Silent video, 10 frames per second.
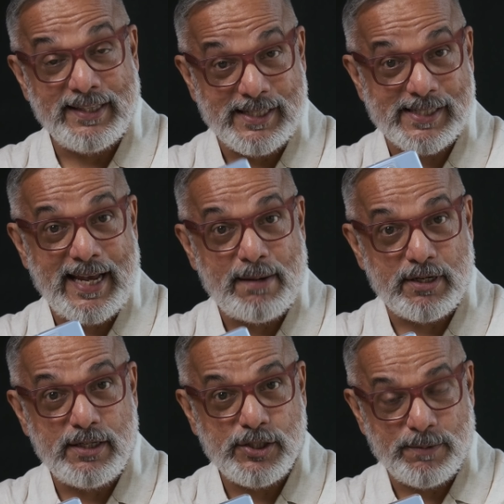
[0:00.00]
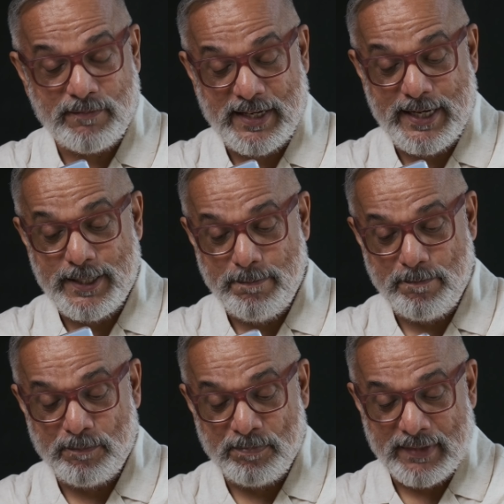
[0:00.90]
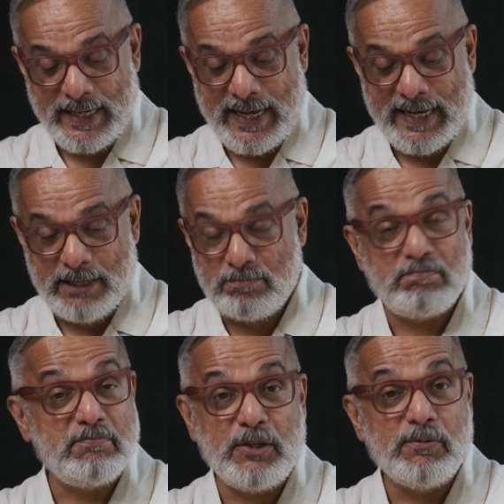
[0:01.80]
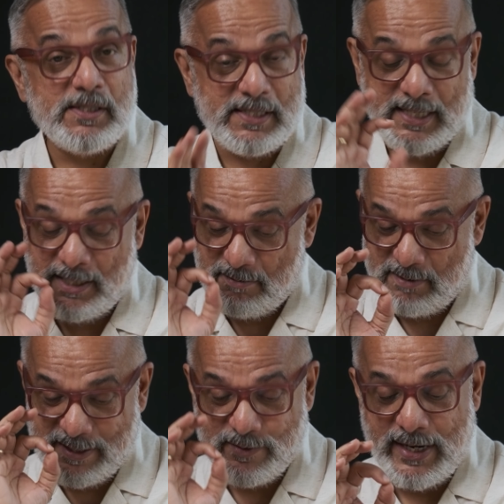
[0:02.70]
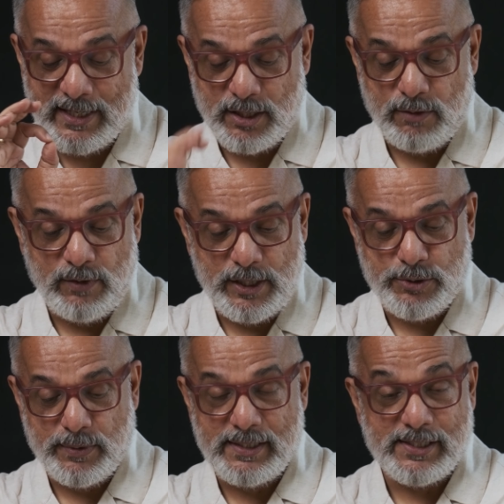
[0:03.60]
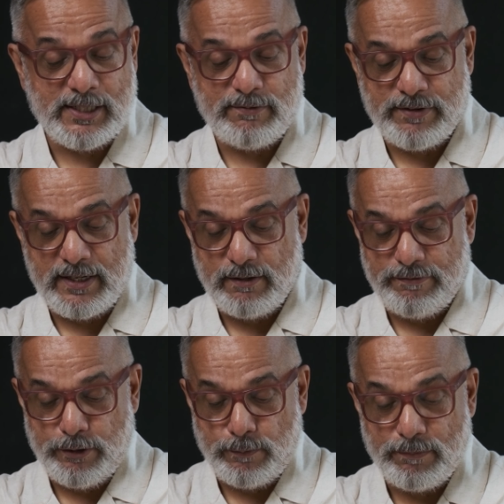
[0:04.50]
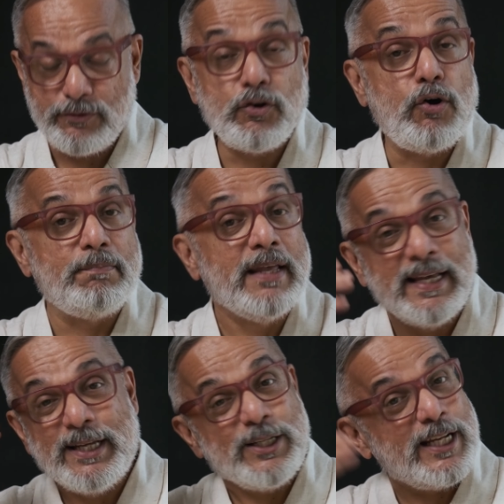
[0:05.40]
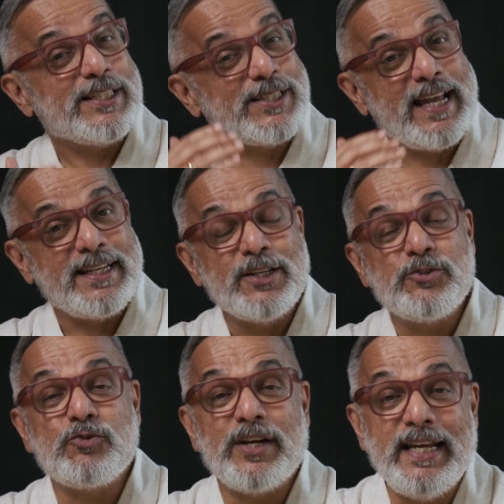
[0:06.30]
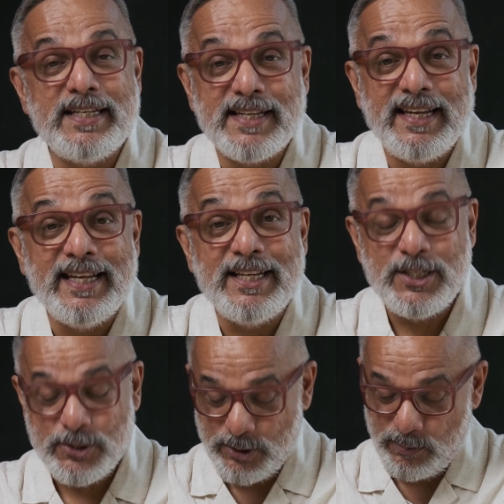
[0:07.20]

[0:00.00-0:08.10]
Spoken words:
these cameras here, you will see great visuals in front of you. So let's get straight into the